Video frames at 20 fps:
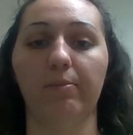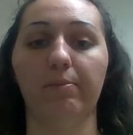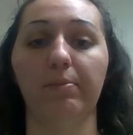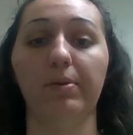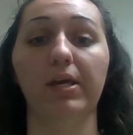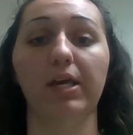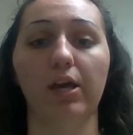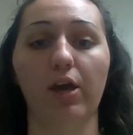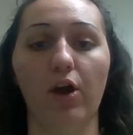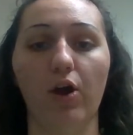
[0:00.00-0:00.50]

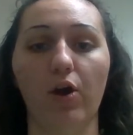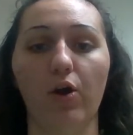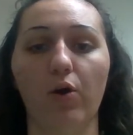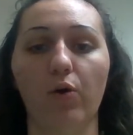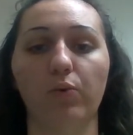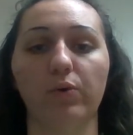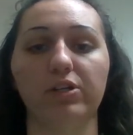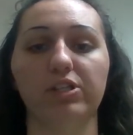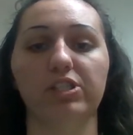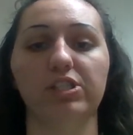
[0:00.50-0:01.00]
PO,
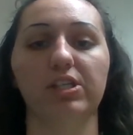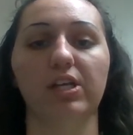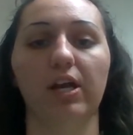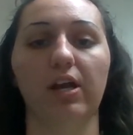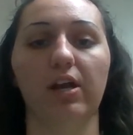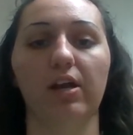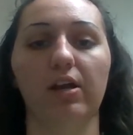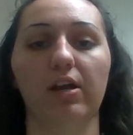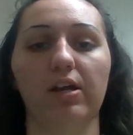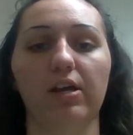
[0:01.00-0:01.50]
which
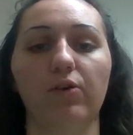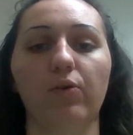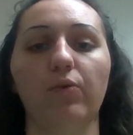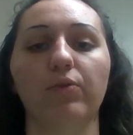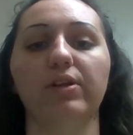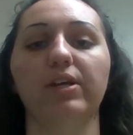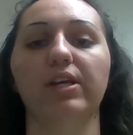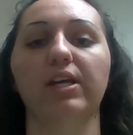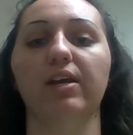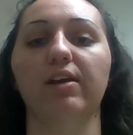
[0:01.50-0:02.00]
they can
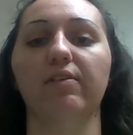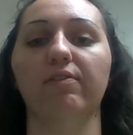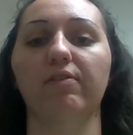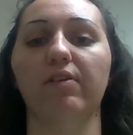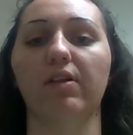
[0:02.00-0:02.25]
only give